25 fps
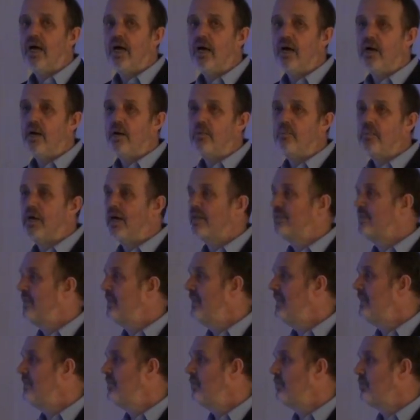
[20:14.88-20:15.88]
Um, at
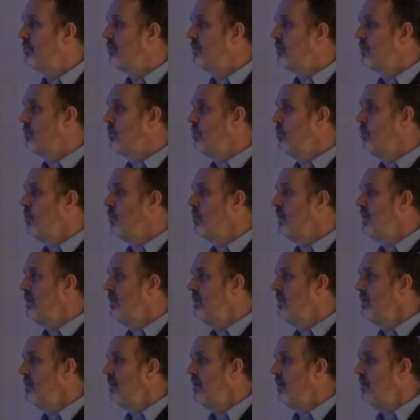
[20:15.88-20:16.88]
the latest
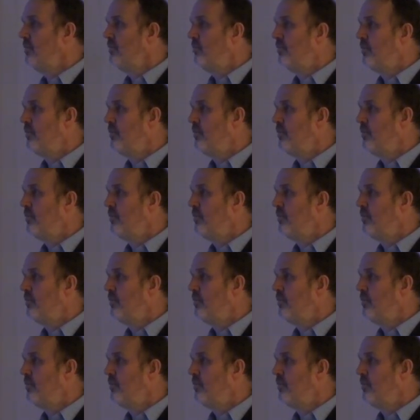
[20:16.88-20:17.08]
scoring, uh,